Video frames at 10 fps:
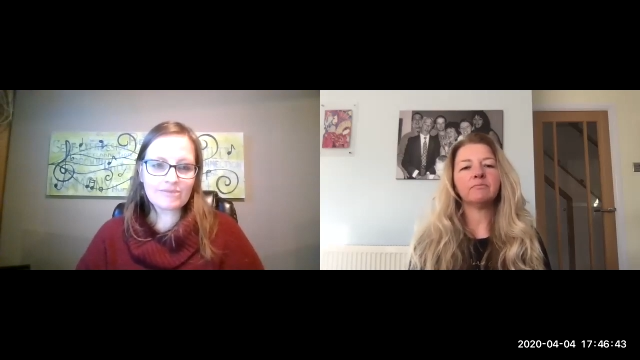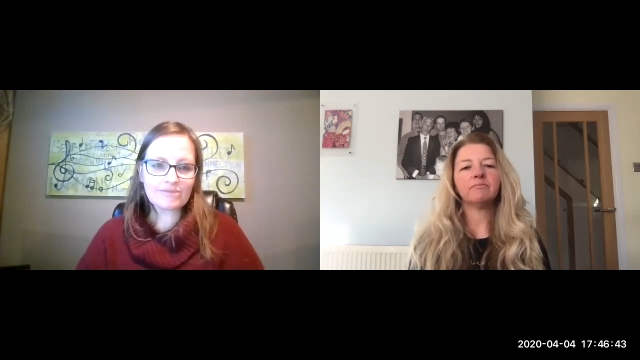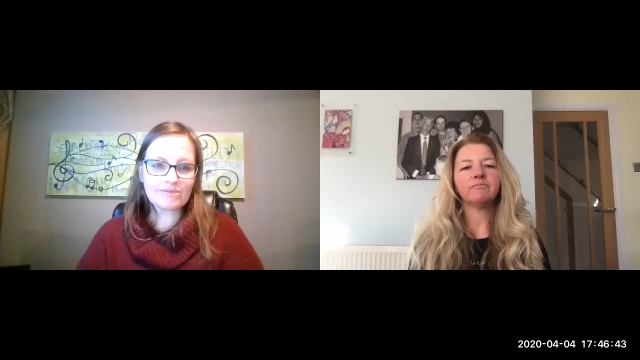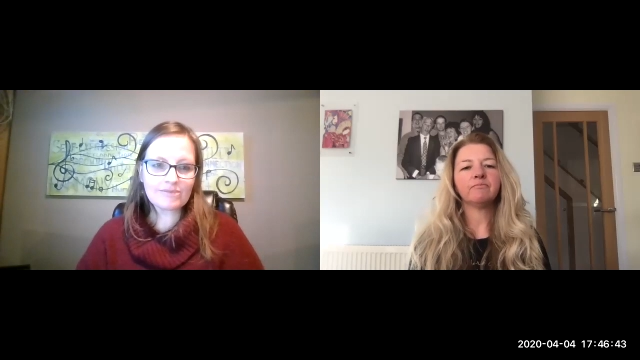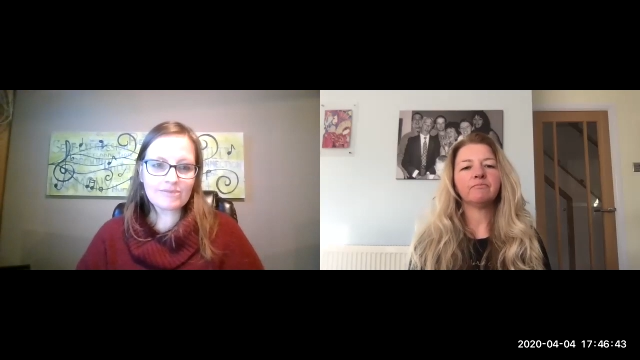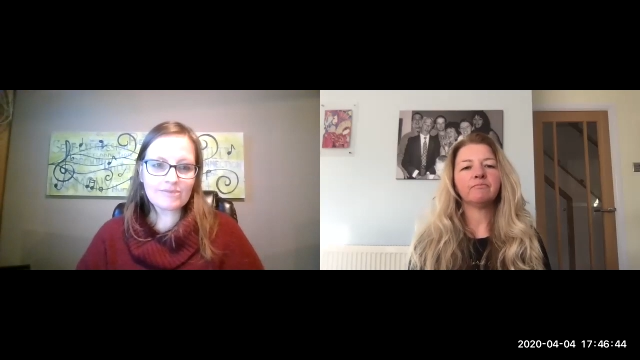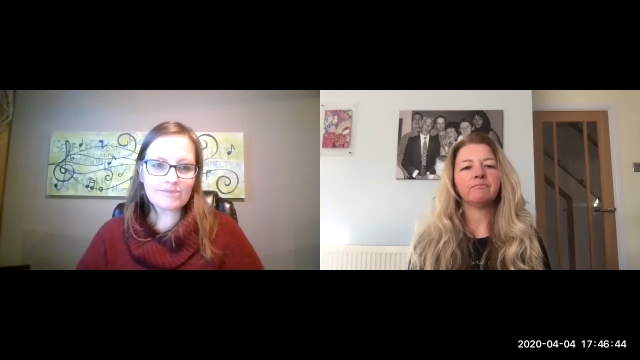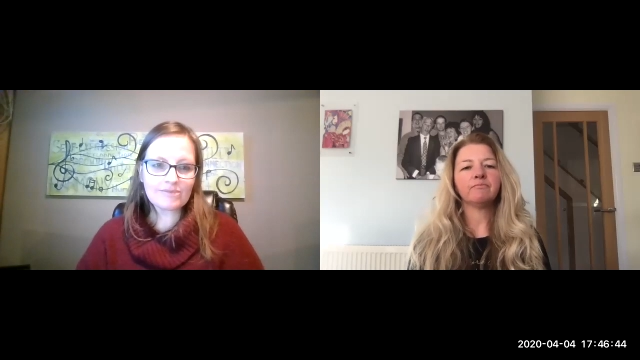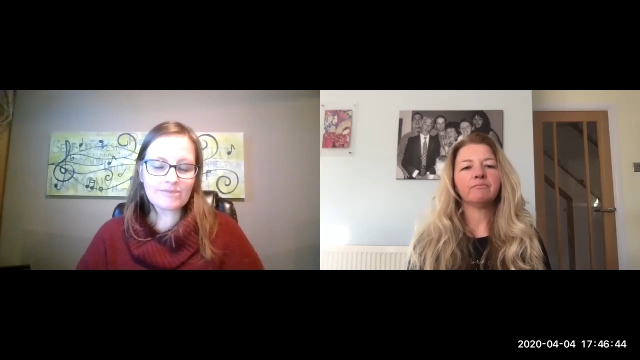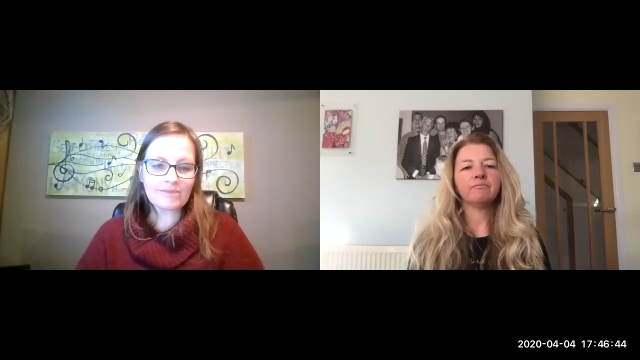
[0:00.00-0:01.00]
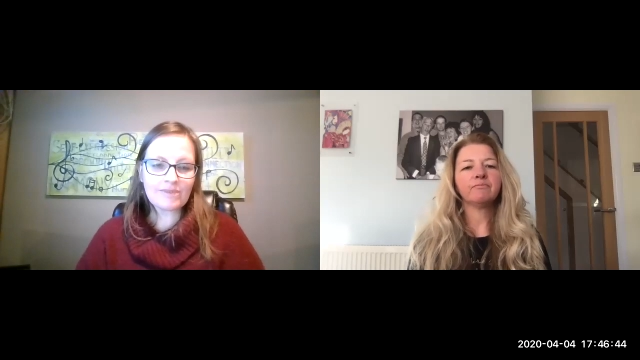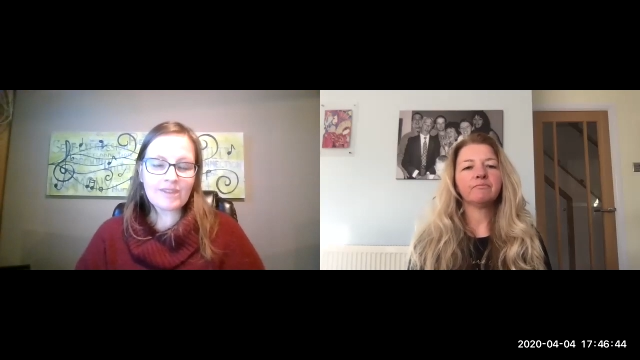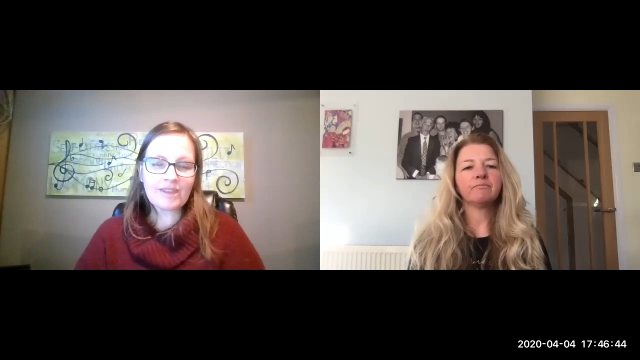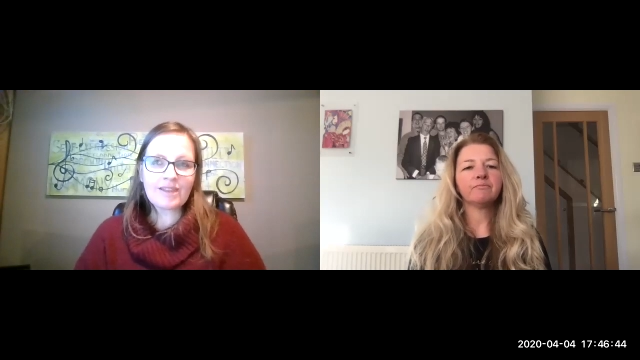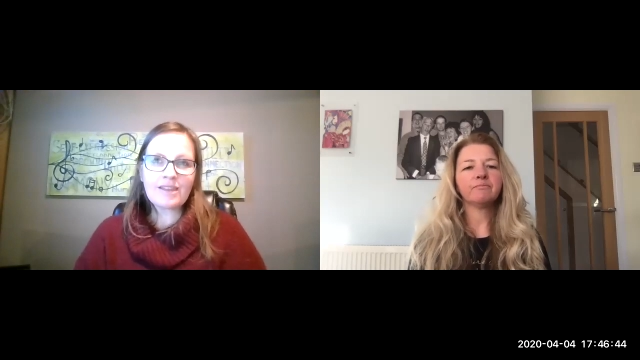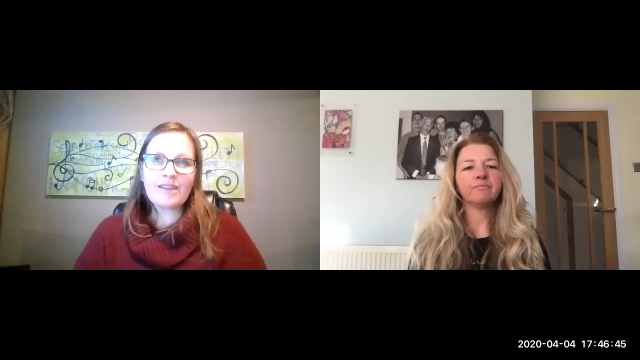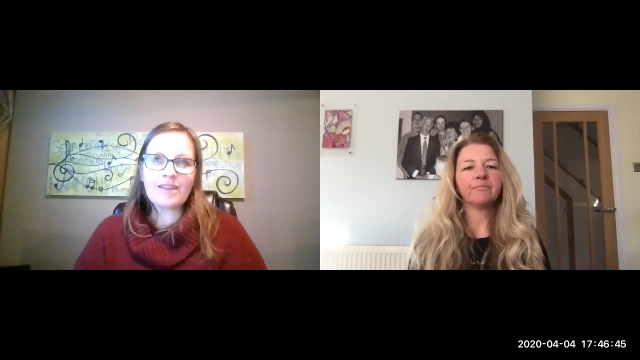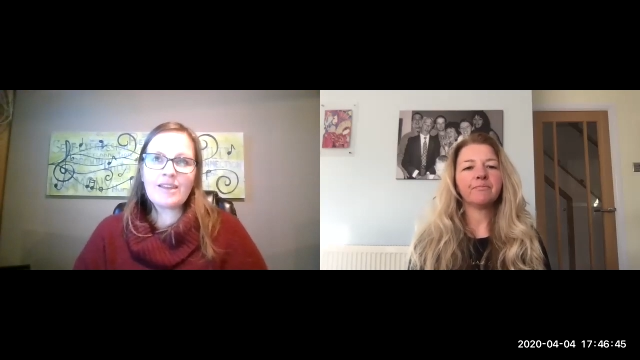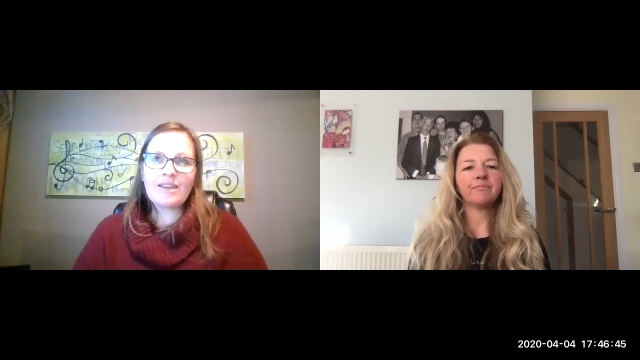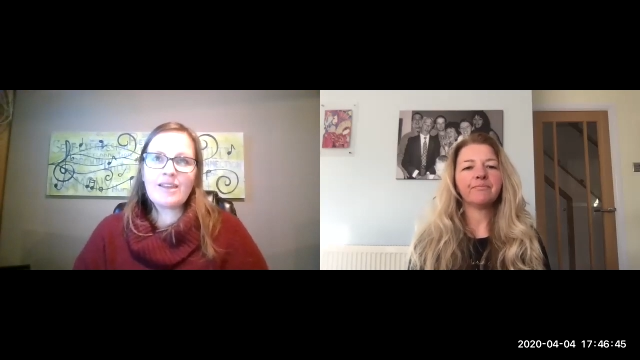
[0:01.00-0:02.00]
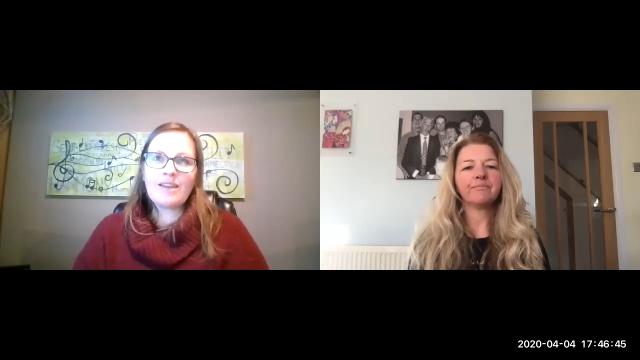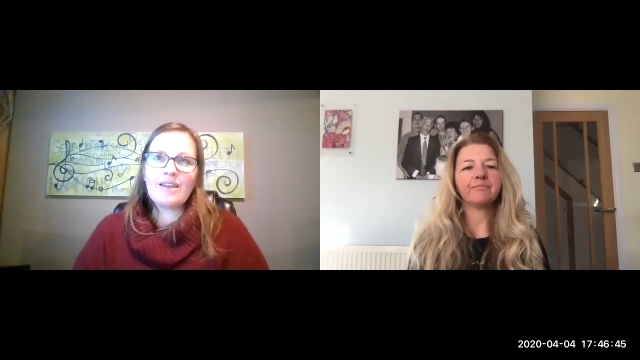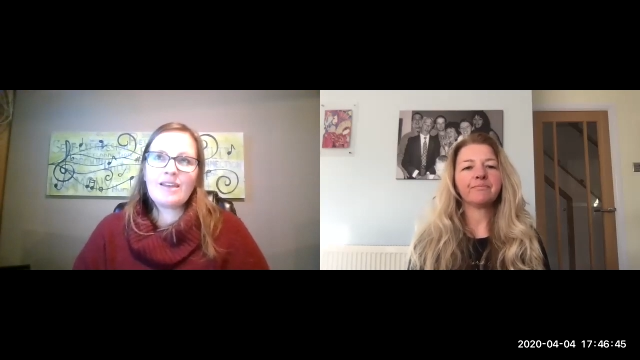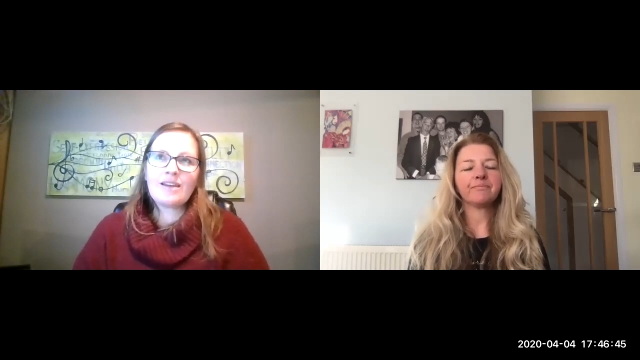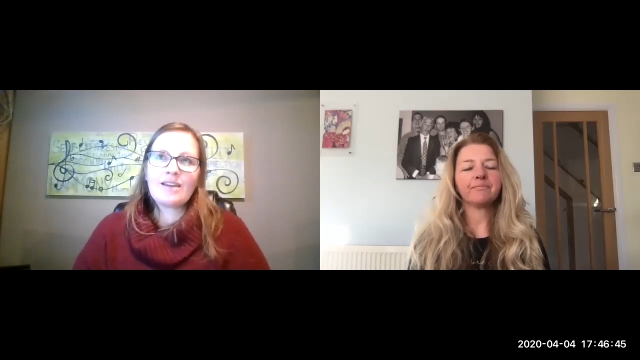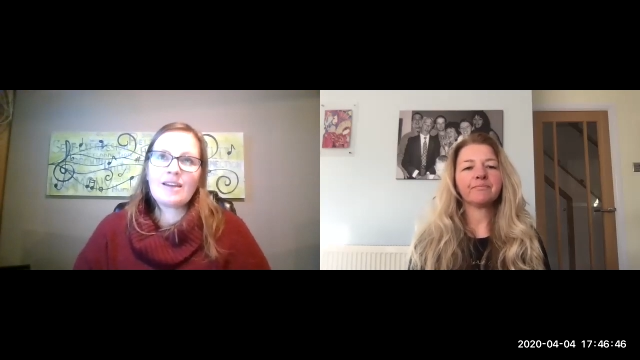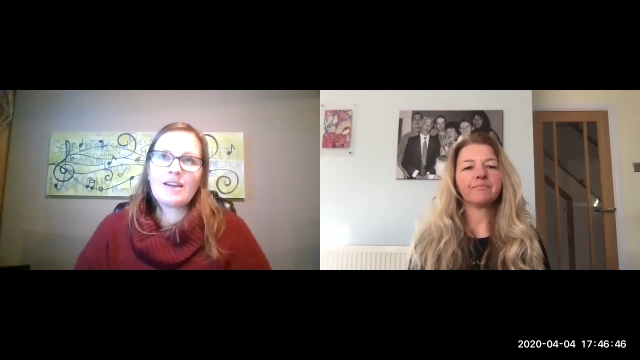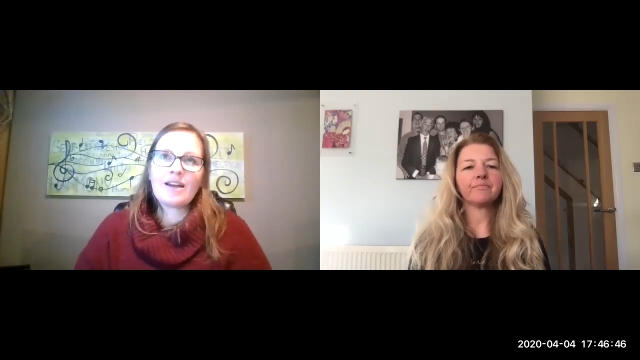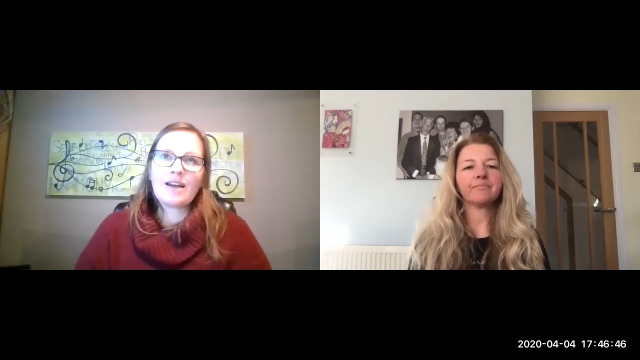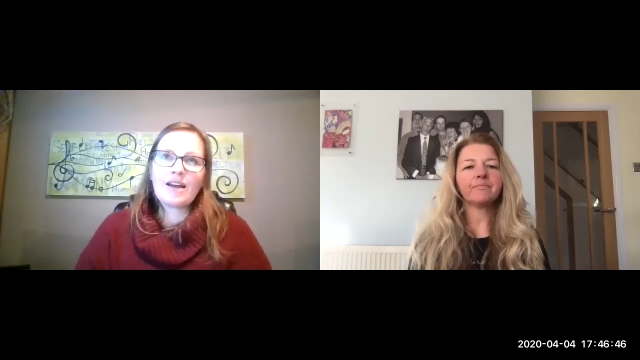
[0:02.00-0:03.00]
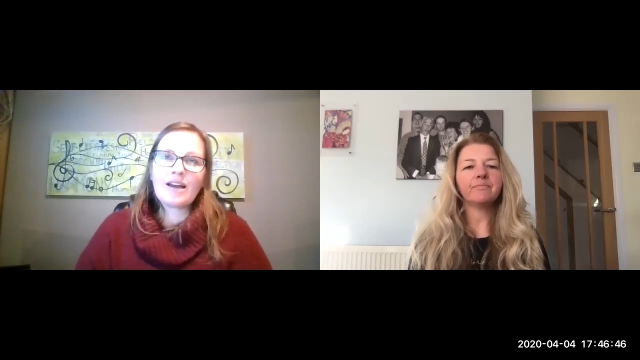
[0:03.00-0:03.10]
Nothing is said.